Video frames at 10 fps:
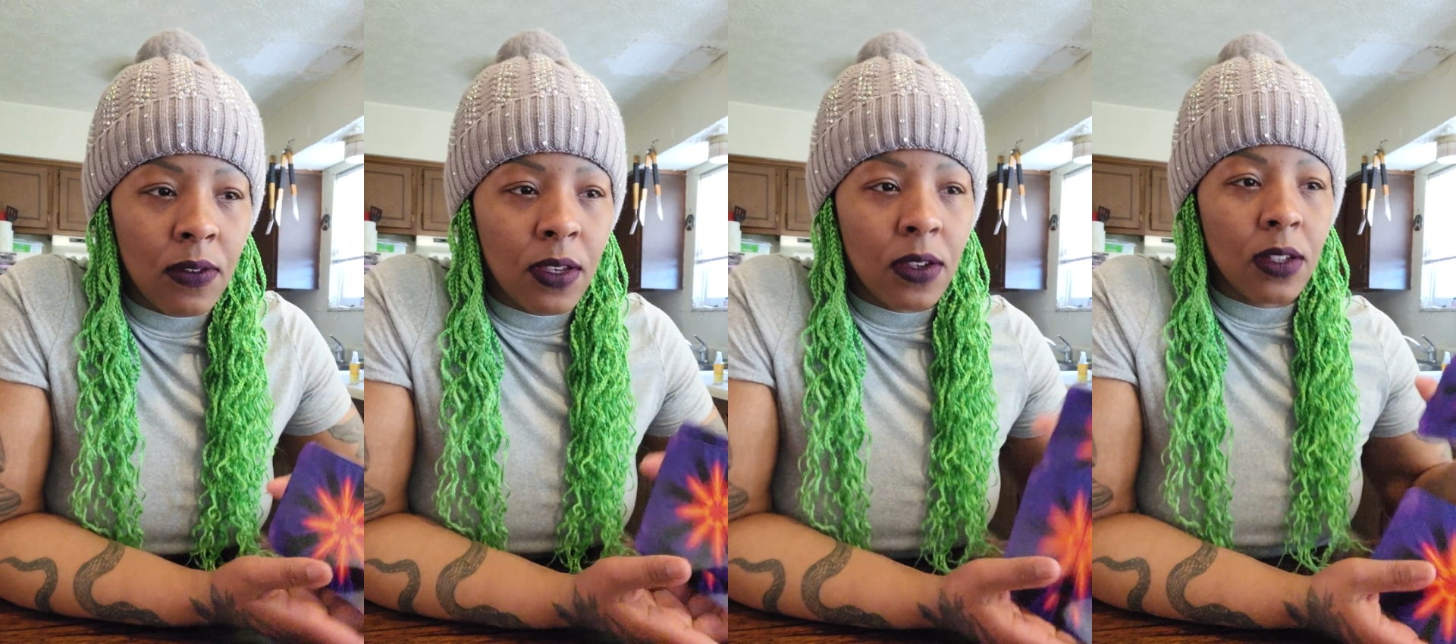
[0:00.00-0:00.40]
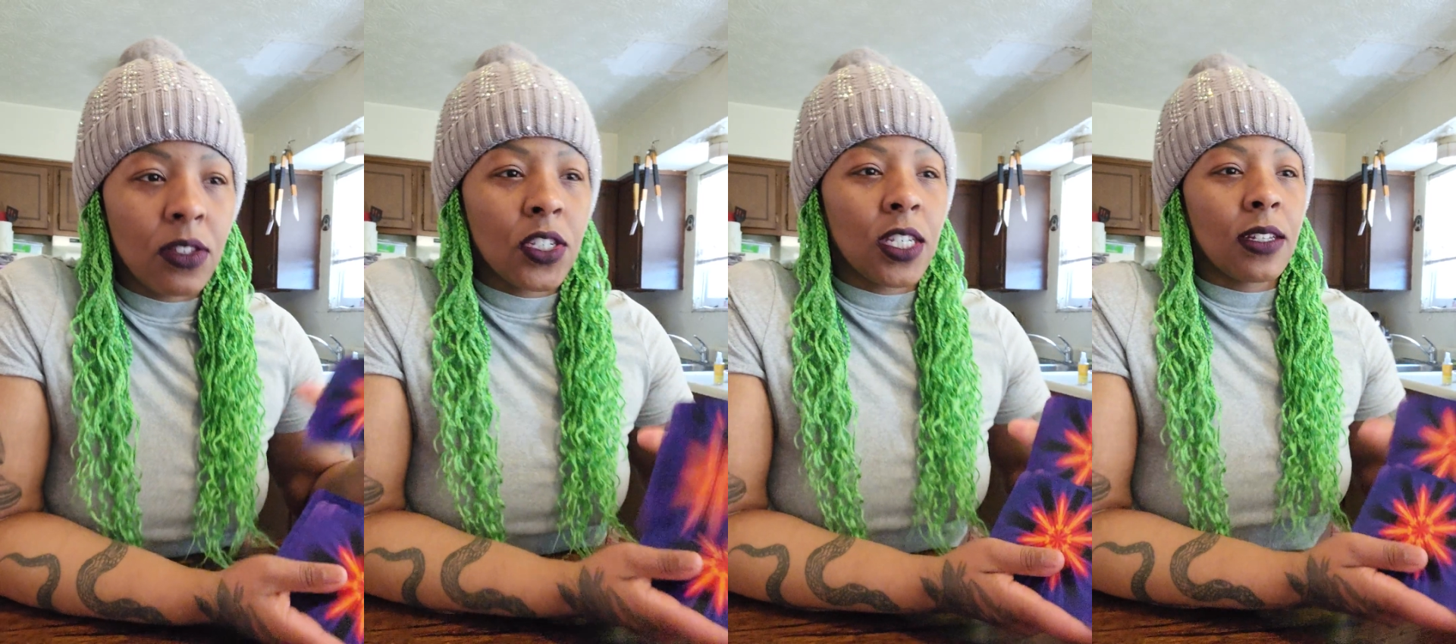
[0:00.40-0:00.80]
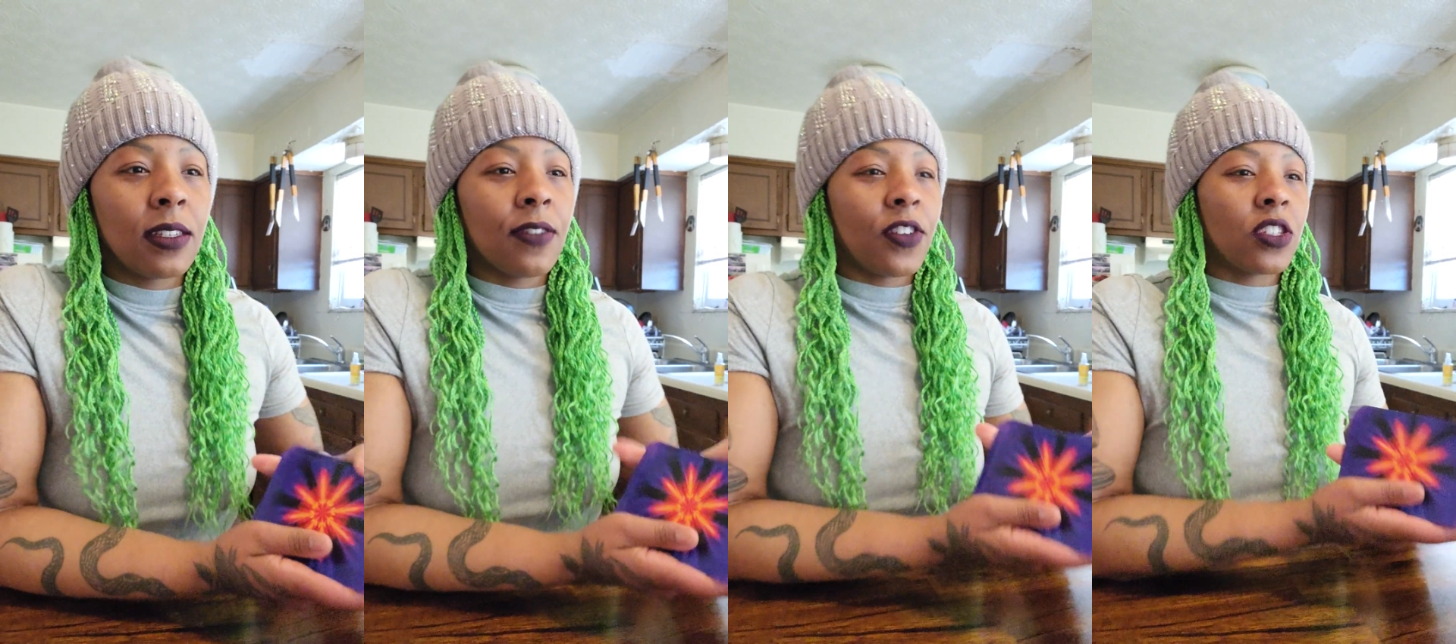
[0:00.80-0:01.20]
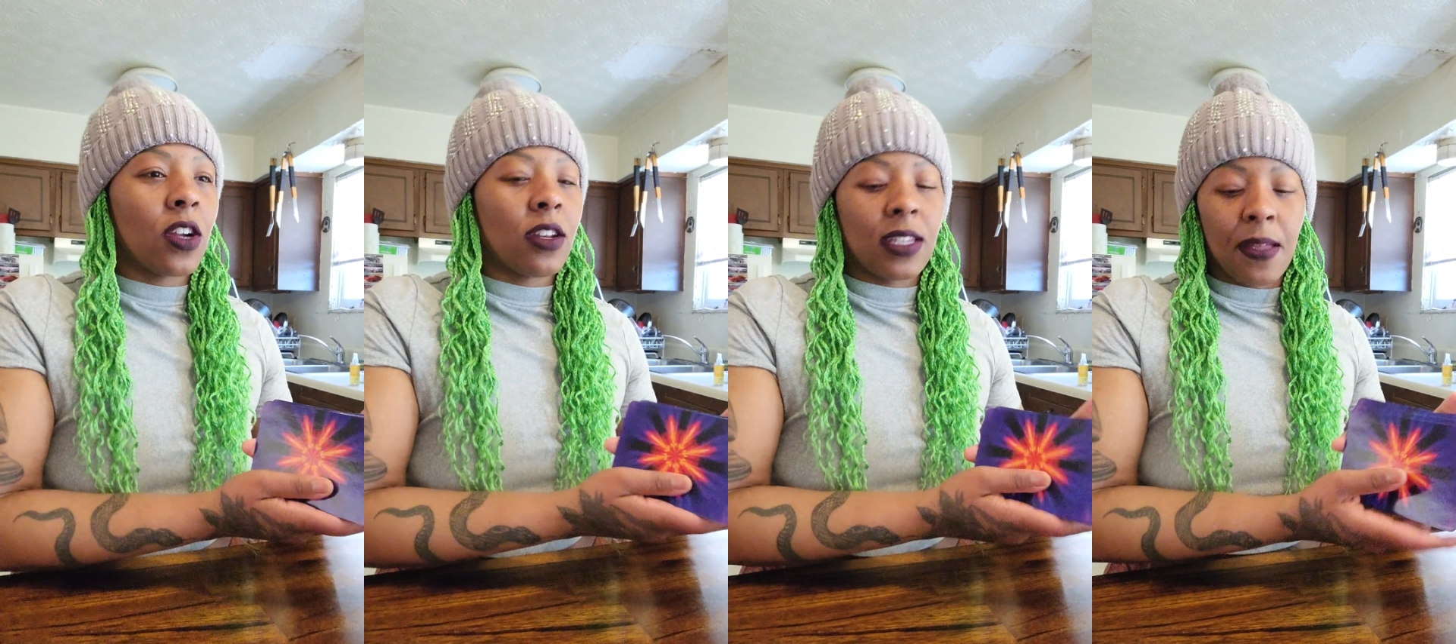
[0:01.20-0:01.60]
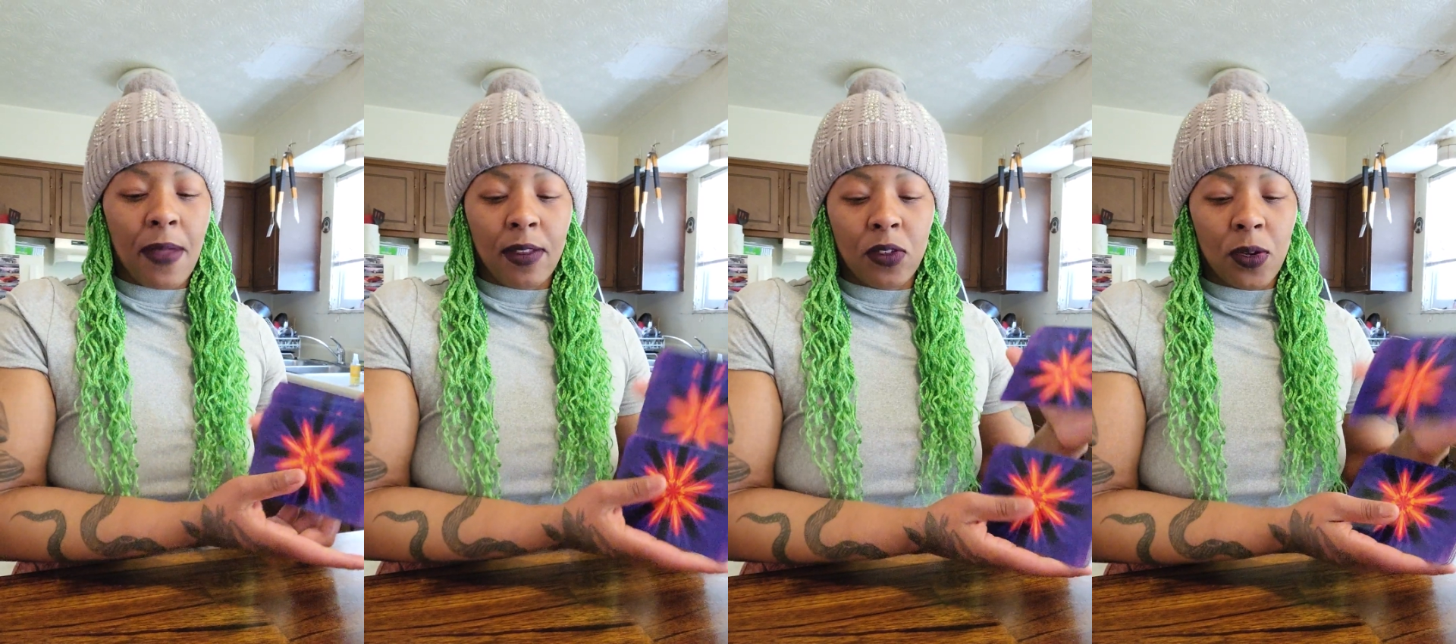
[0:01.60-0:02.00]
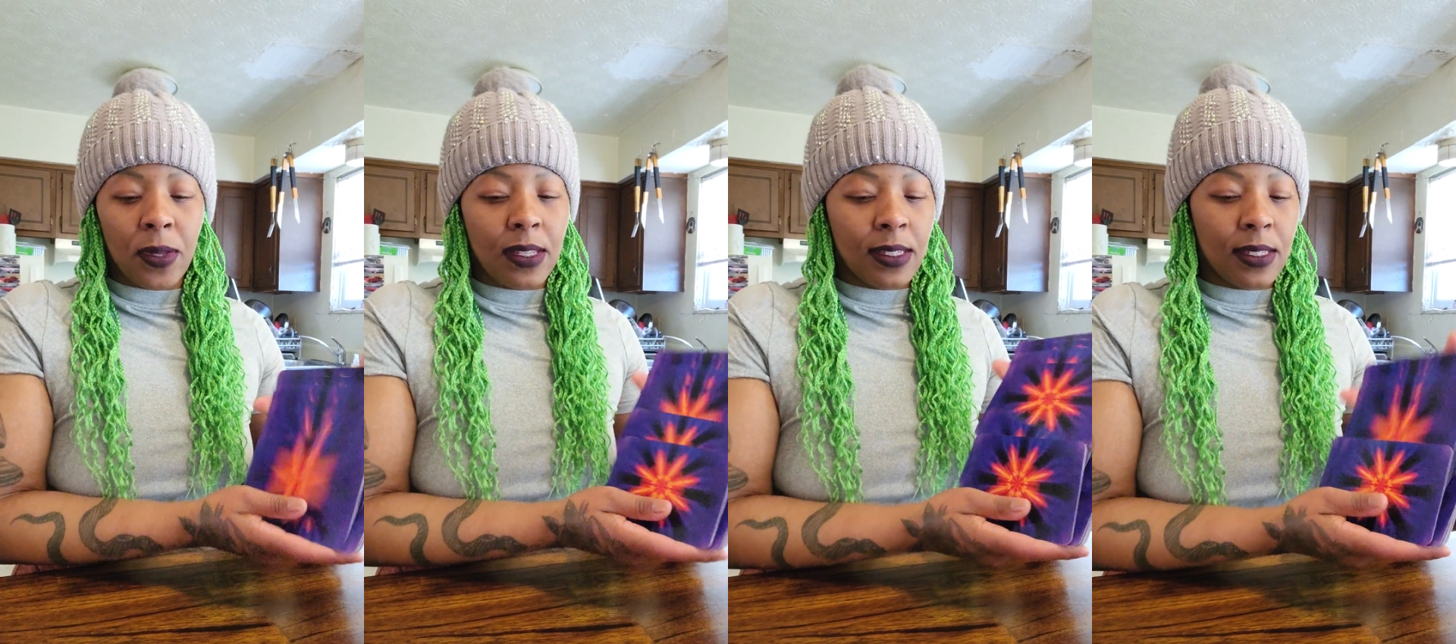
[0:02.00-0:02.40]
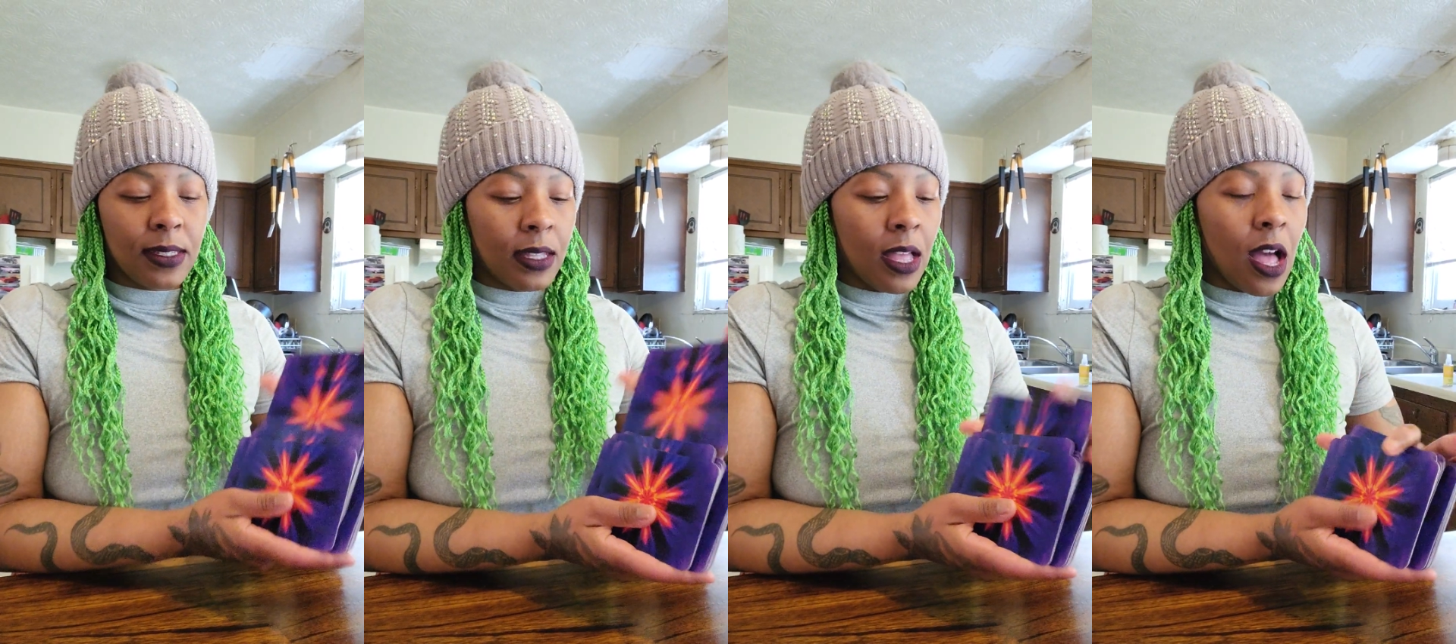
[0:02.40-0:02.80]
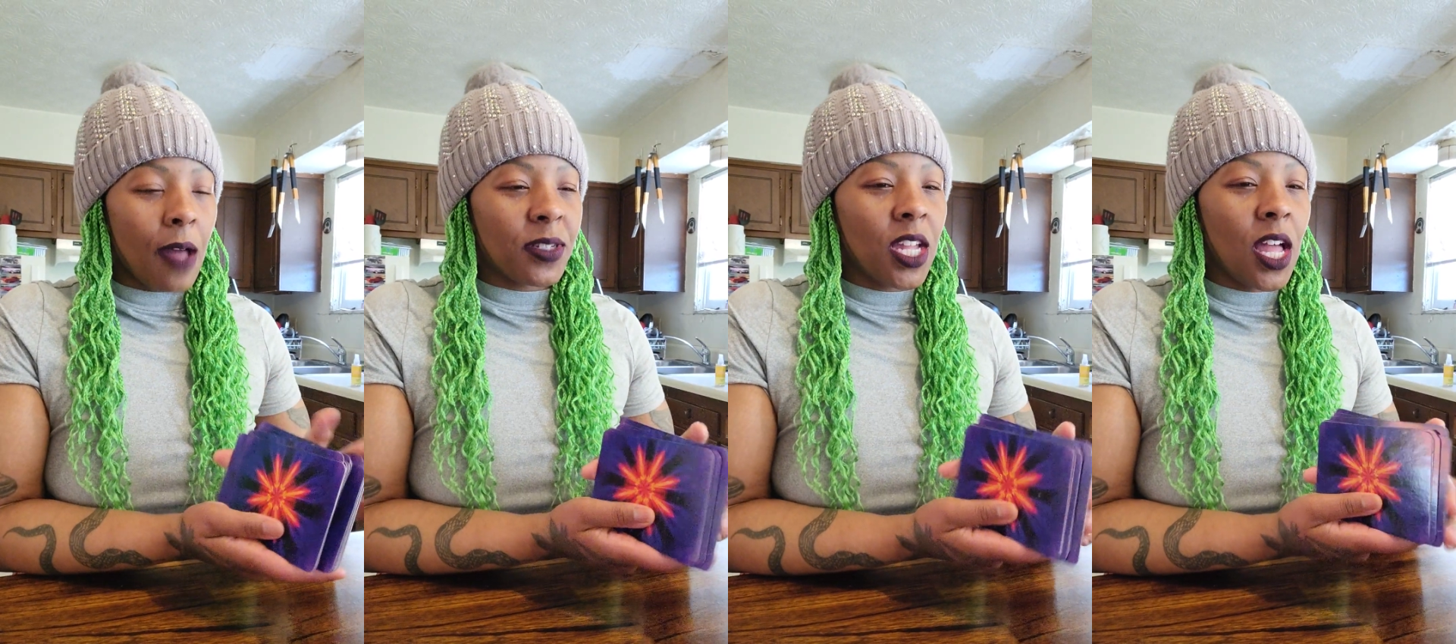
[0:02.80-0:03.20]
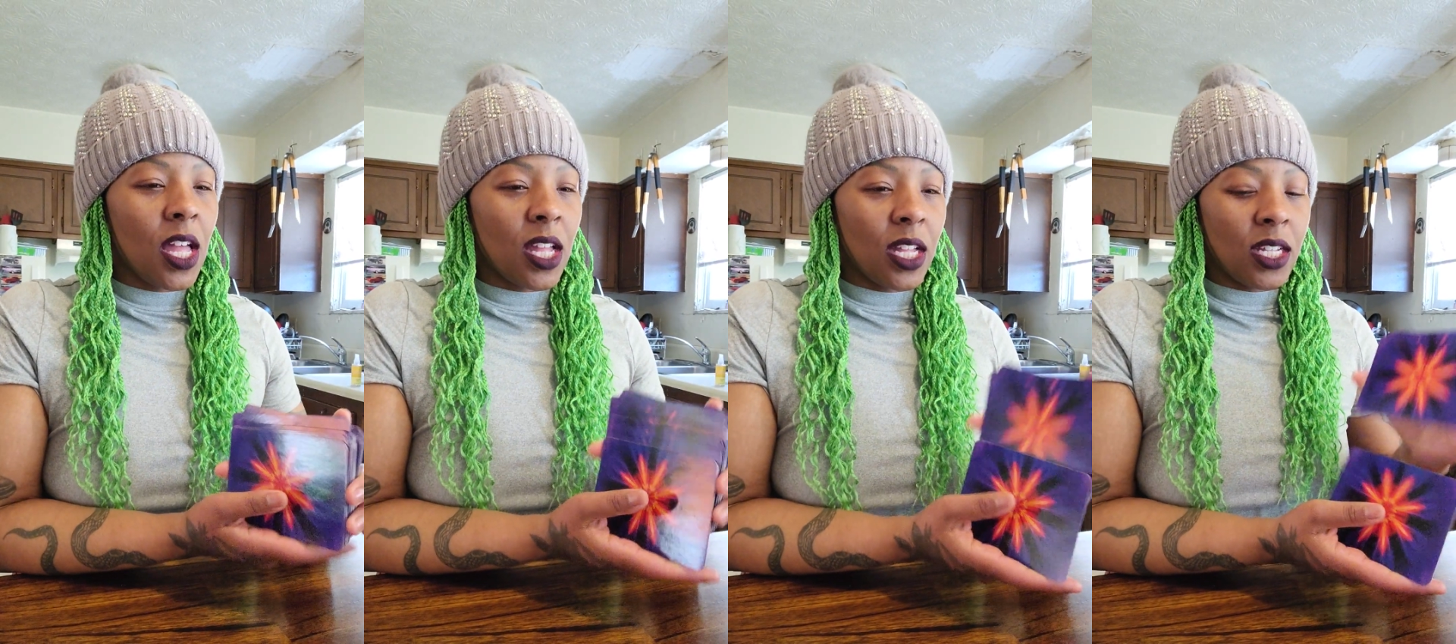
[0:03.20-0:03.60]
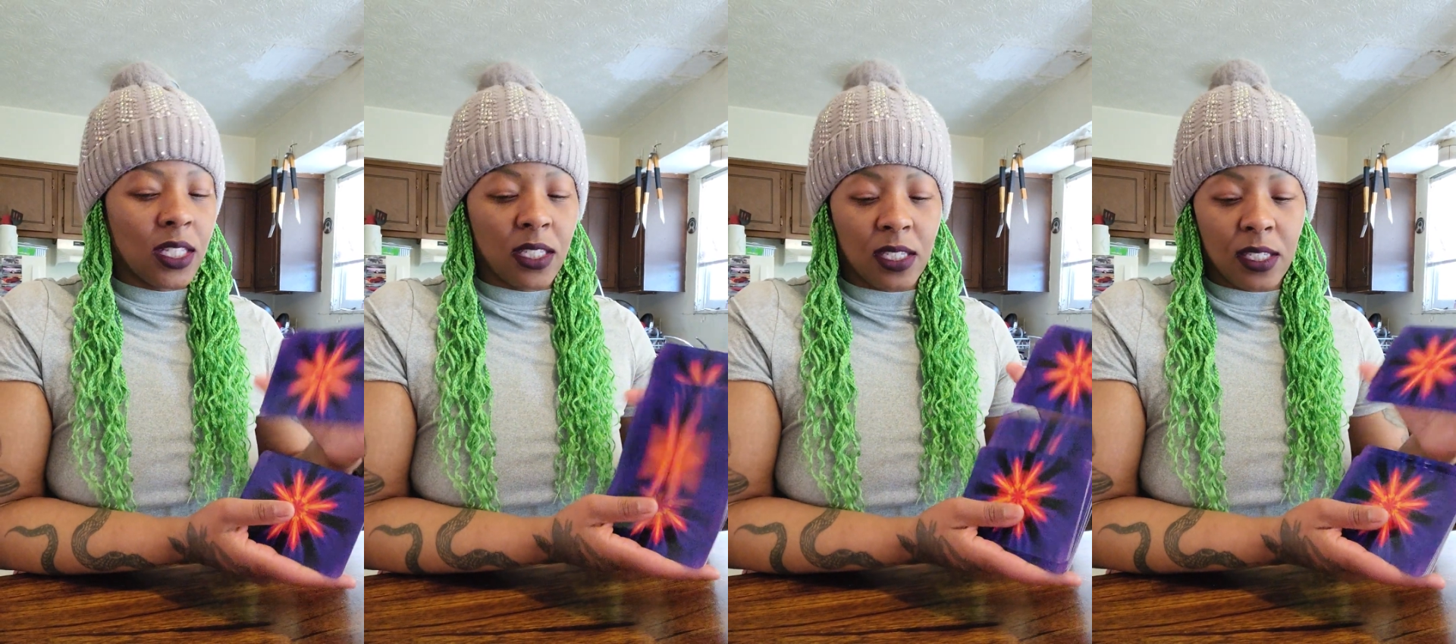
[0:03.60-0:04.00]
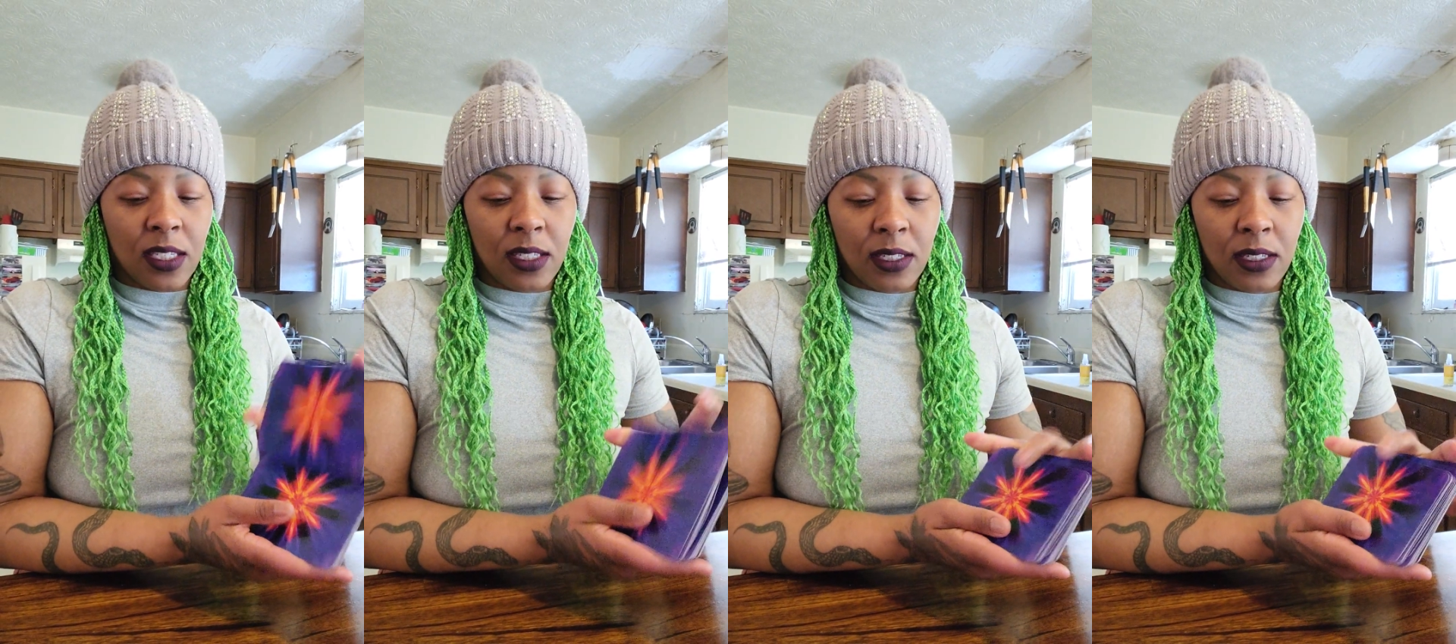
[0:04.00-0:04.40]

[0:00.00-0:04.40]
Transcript: Very intriguing. It's the first card that came up. Doorways. Options.